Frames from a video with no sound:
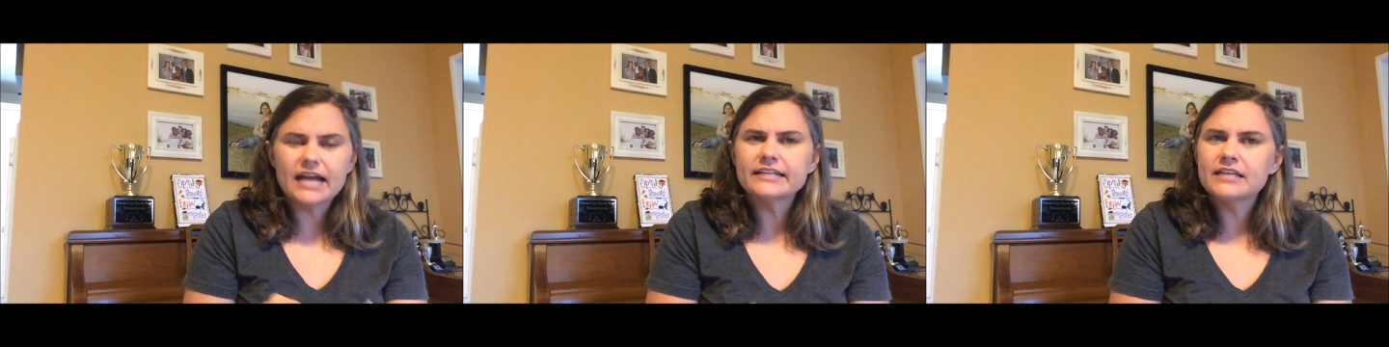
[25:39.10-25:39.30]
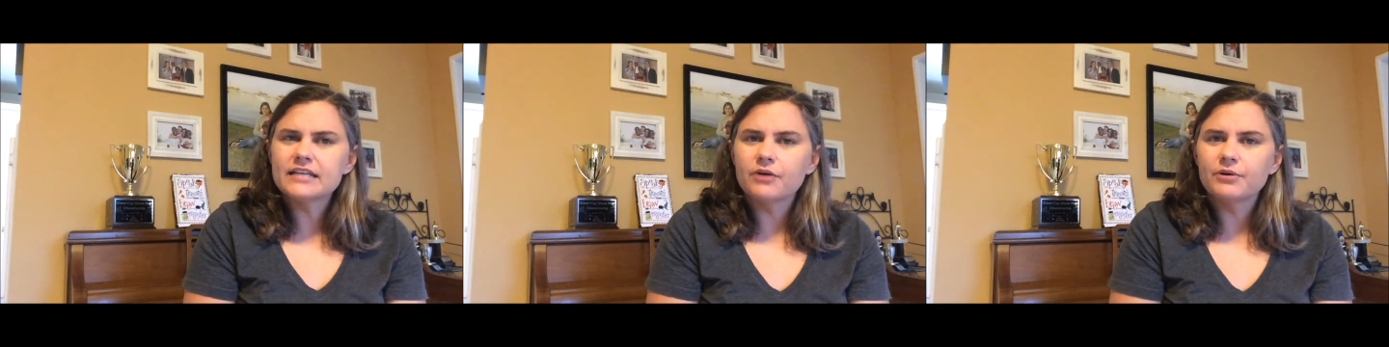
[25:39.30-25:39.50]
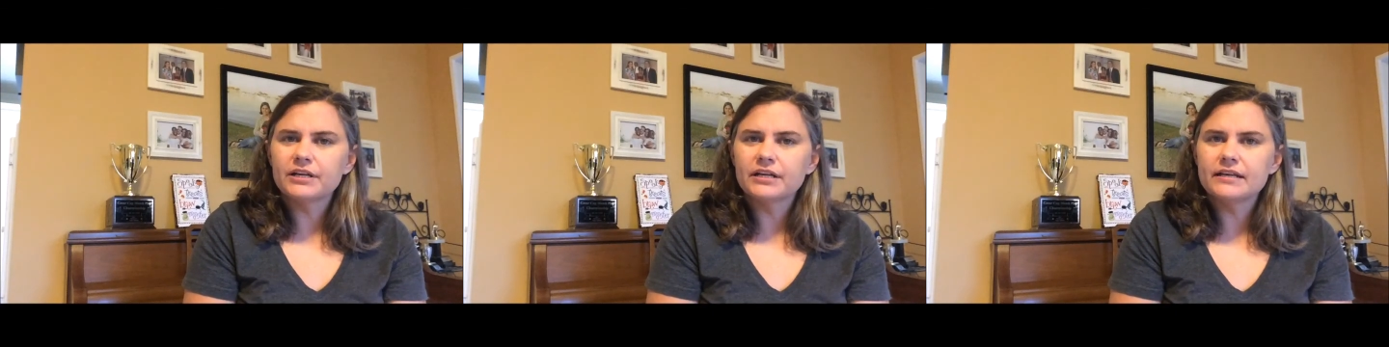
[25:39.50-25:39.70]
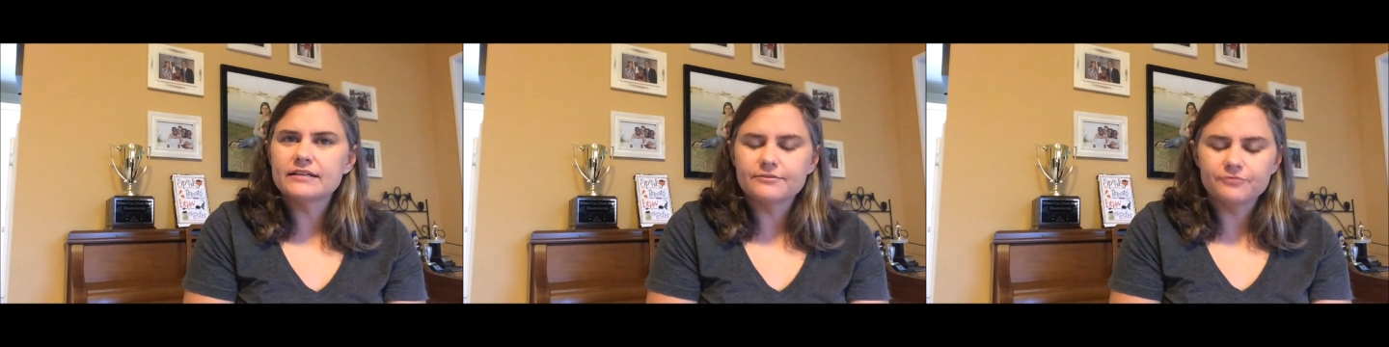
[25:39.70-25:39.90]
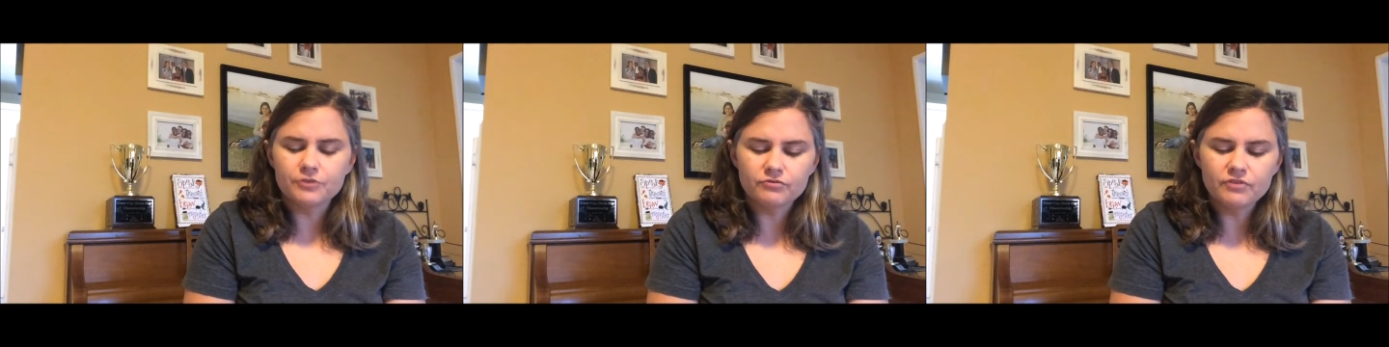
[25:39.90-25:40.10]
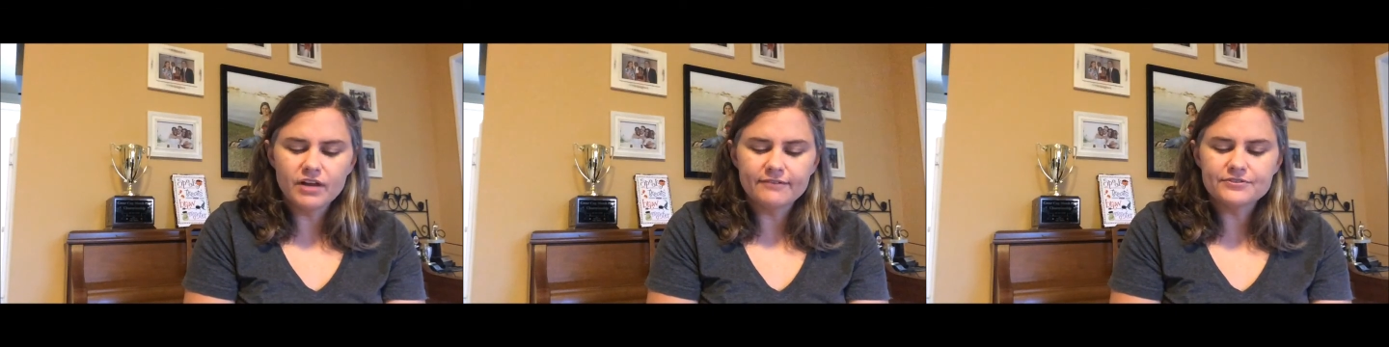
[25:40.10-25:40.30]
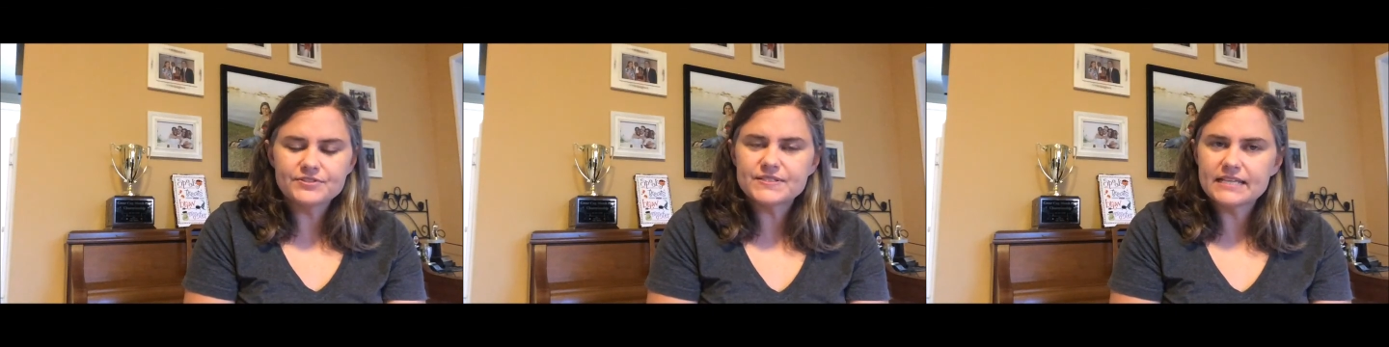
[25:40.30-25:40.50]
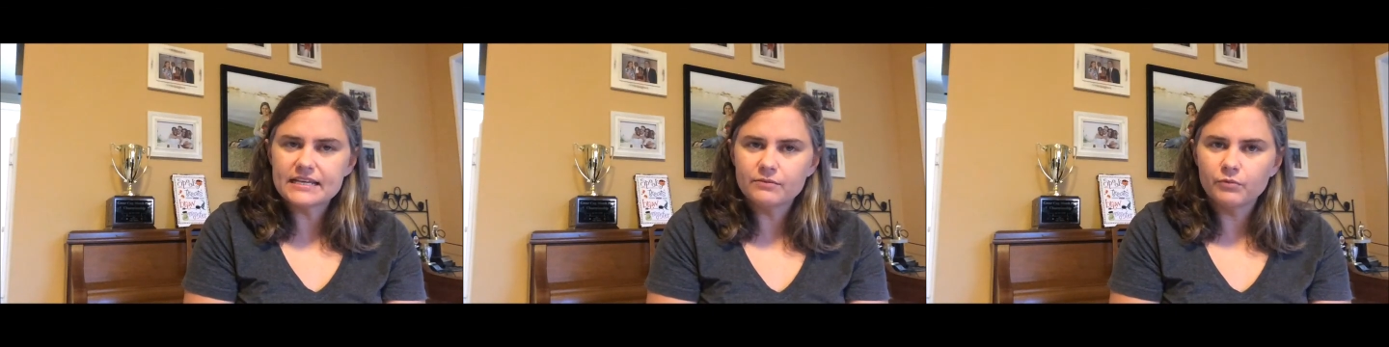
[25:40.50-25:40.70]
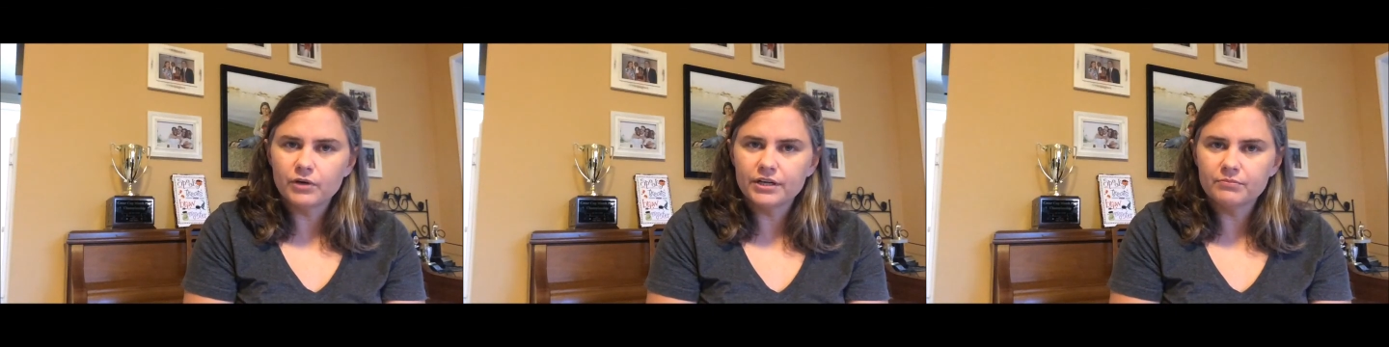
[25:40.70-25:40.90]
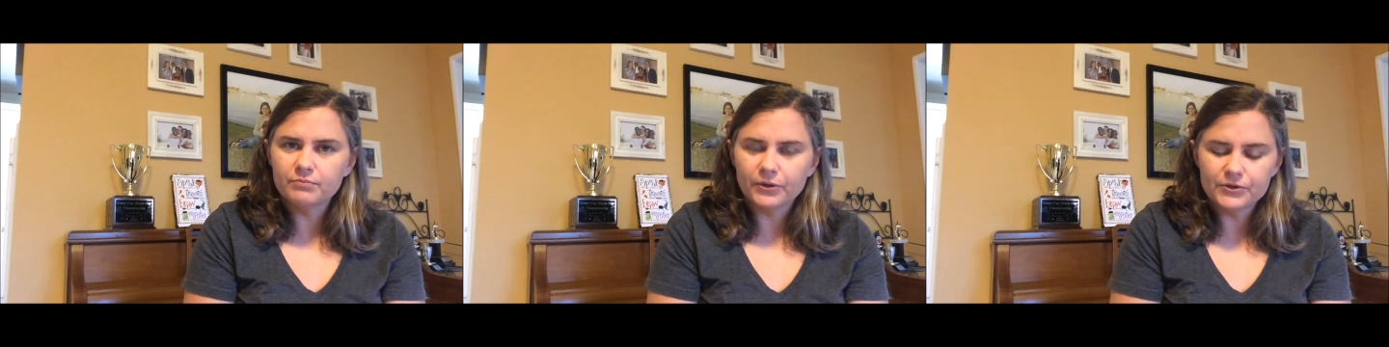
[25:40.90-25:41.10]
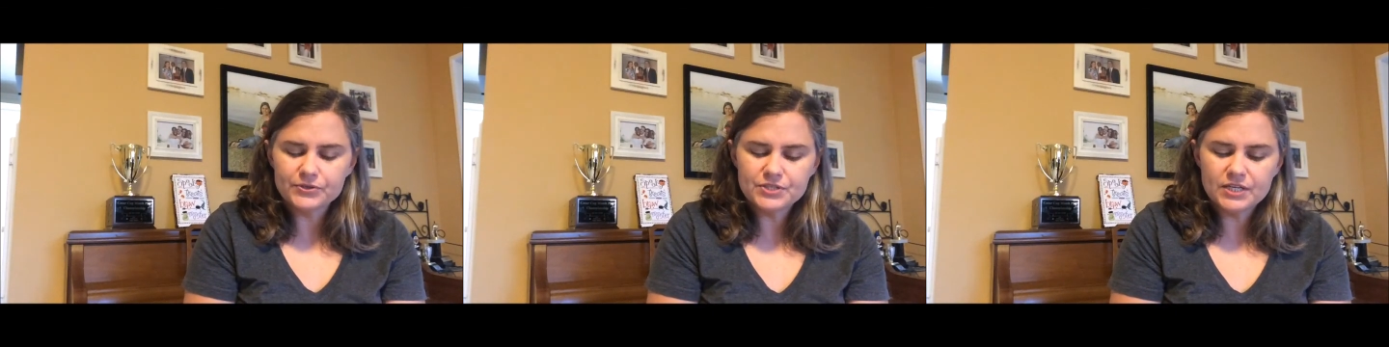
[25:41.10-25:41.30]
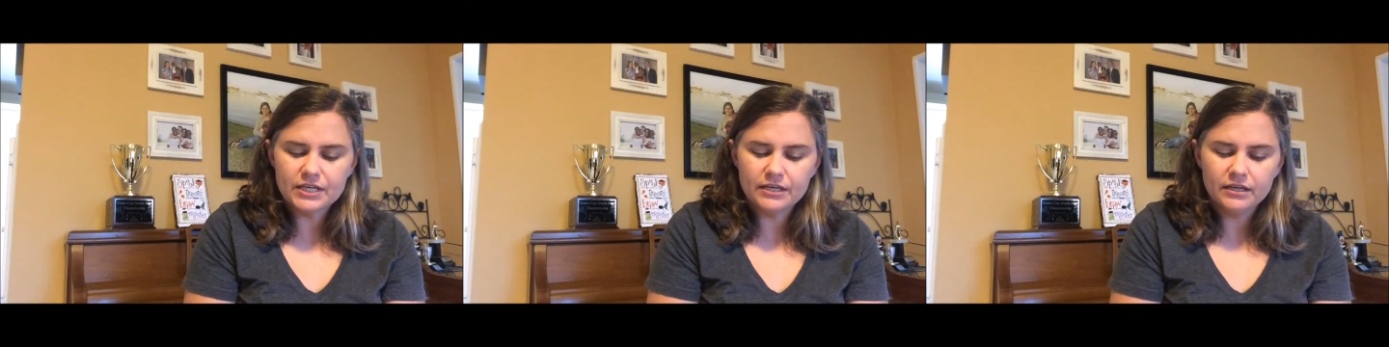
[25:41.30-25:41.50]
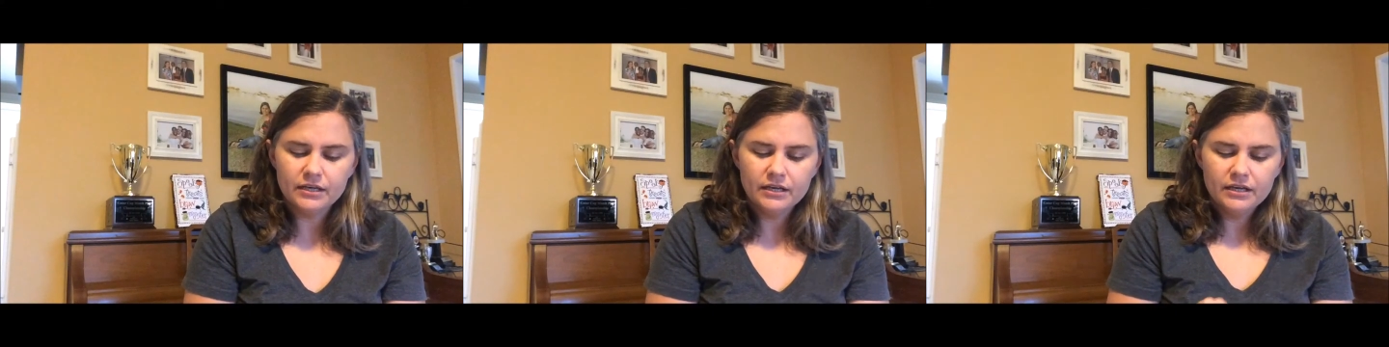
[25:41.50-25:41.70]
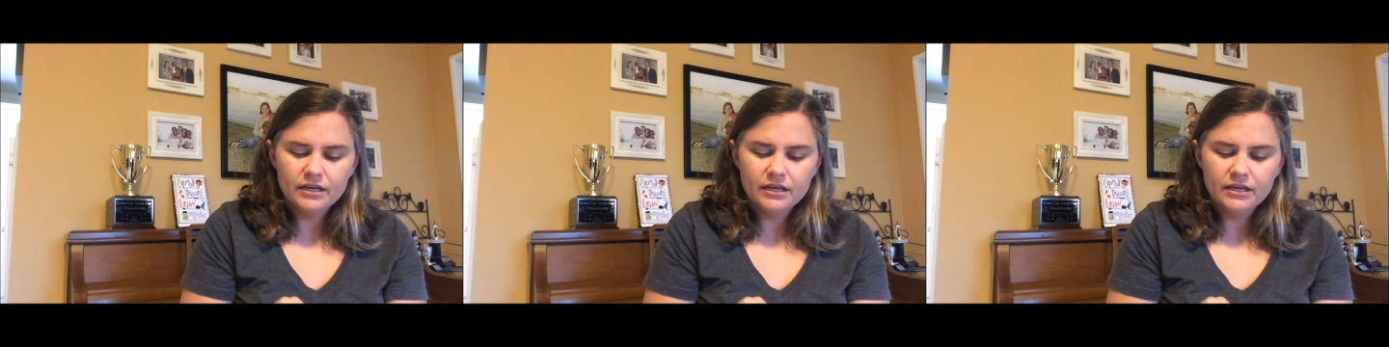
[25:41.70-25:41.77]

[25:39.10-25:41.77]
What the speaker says: kind of tell what it is if you've never seen one in person